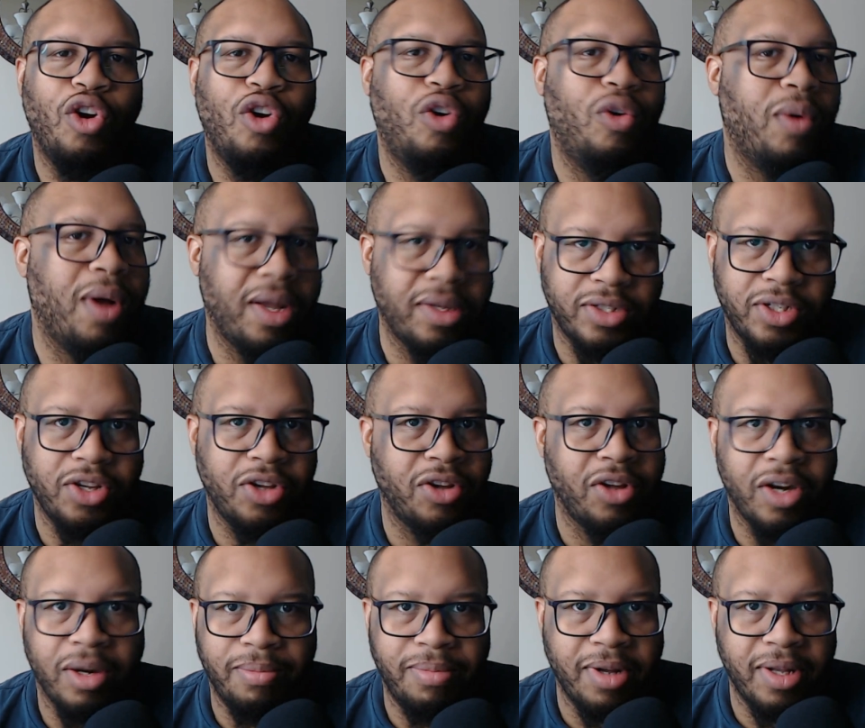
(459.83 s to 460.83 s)
Who else are you
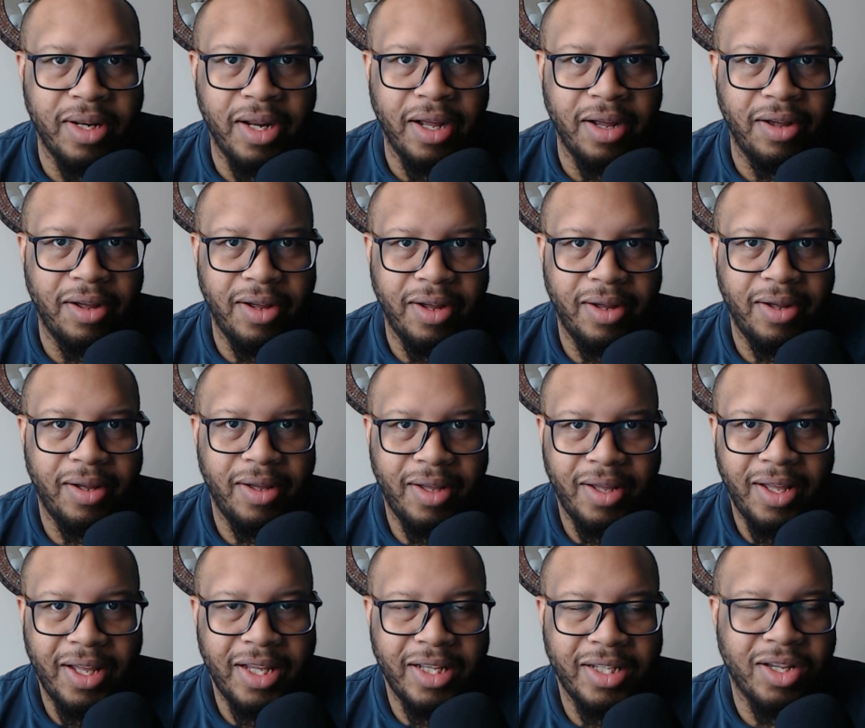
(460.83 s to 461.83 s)
going to put there?
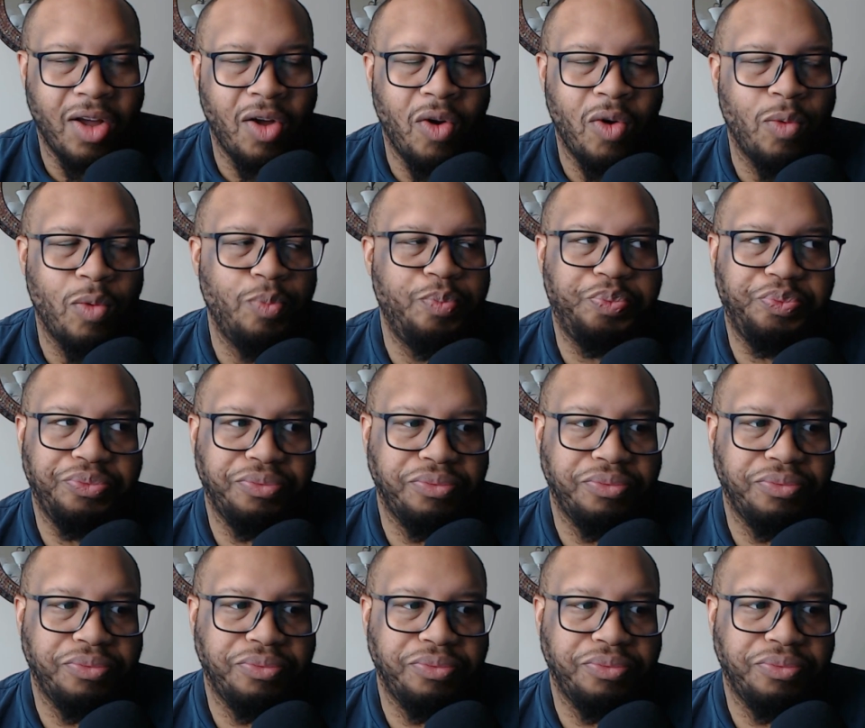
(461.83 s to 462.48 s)
So